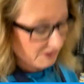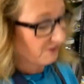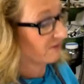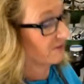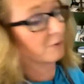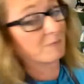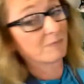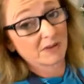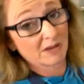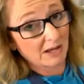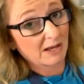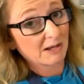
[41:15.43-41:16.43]
So
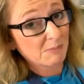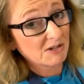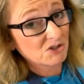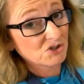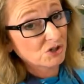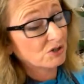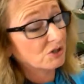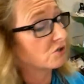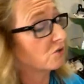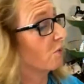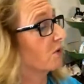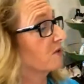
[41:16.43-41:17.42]
again, I'm going to turn it
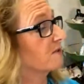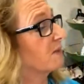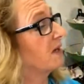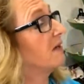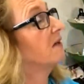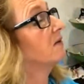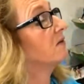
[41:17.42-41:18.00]
towards me